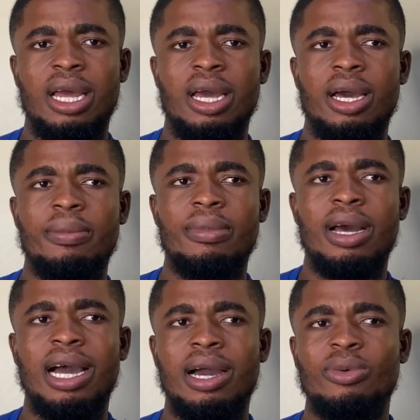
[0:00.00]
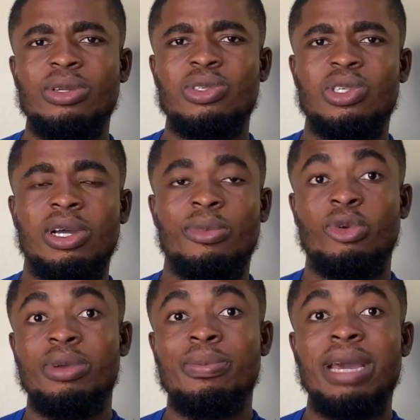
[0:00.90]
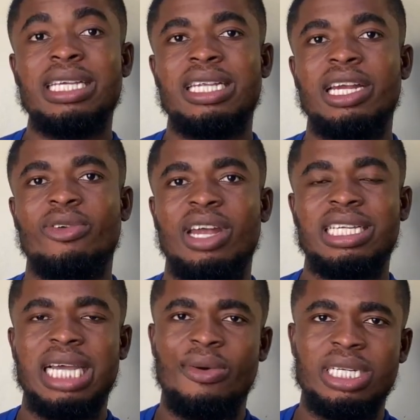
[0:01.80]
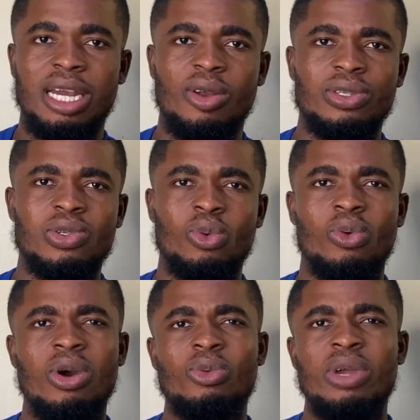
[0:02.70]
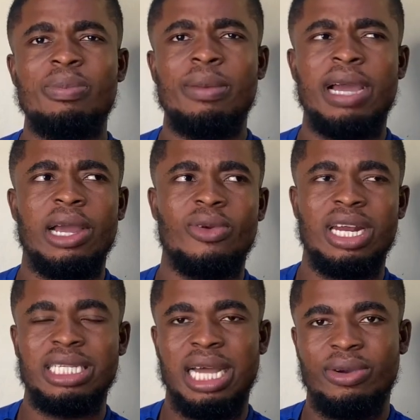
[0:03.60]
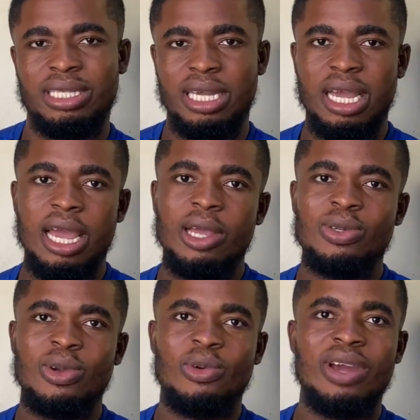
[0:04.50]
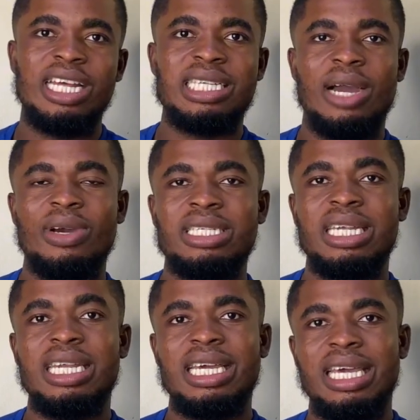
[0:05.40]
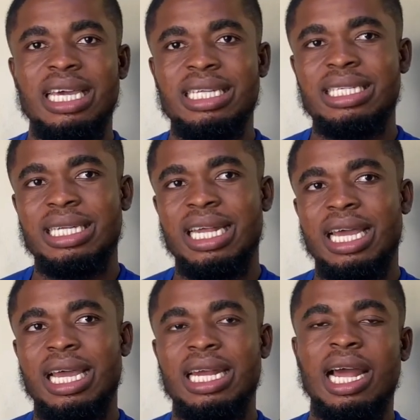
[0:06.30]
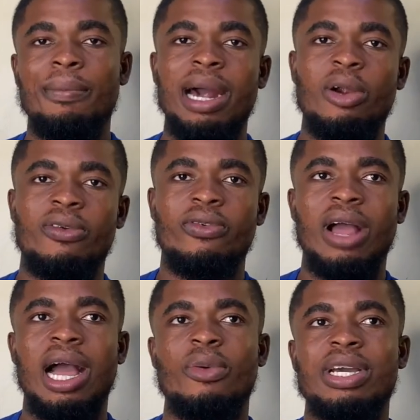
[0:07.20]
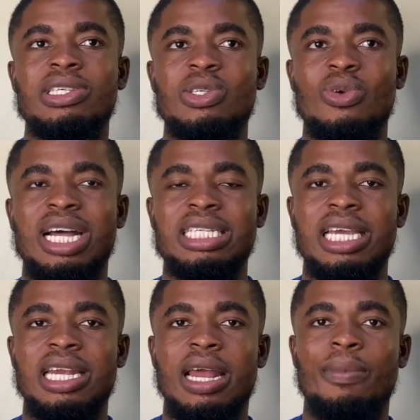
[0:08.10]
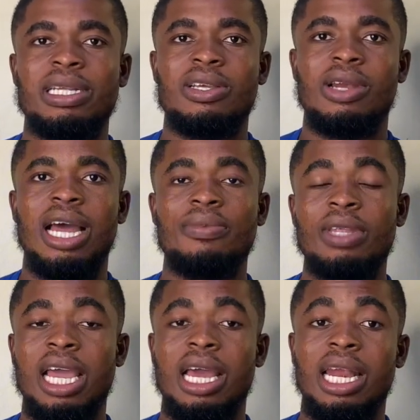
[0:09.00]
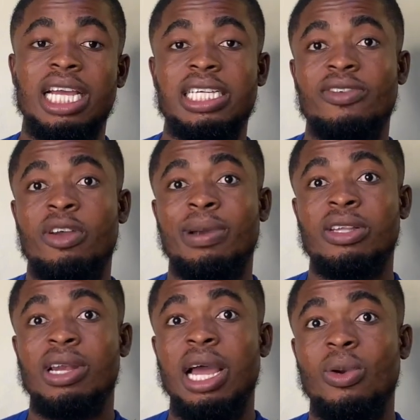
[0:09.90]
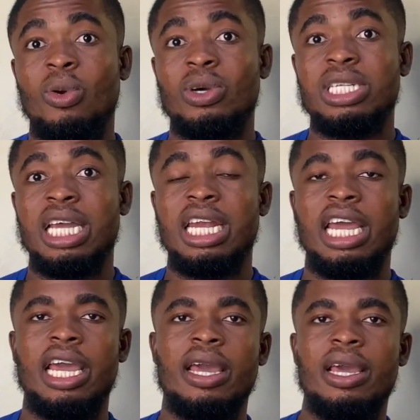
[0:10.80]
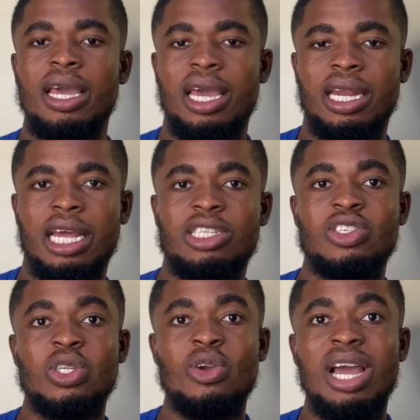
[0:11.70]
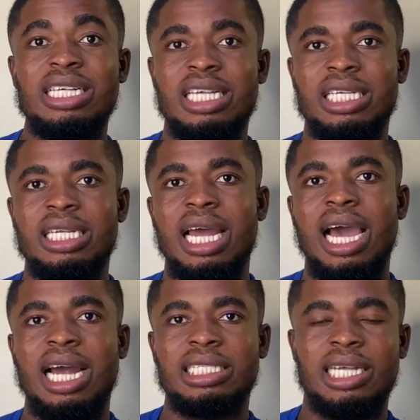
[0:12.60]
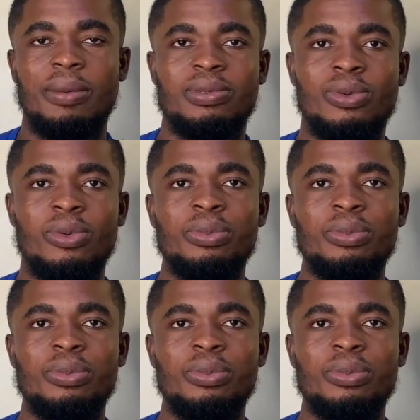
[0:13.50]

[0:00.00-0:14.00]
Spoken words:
I want to talk about, we mentioned credit hours a lot. So what do we mean by credit hours? So credit hours indicate the number of hours you attend a particular lecture for a particular course and the tutorial session as such. So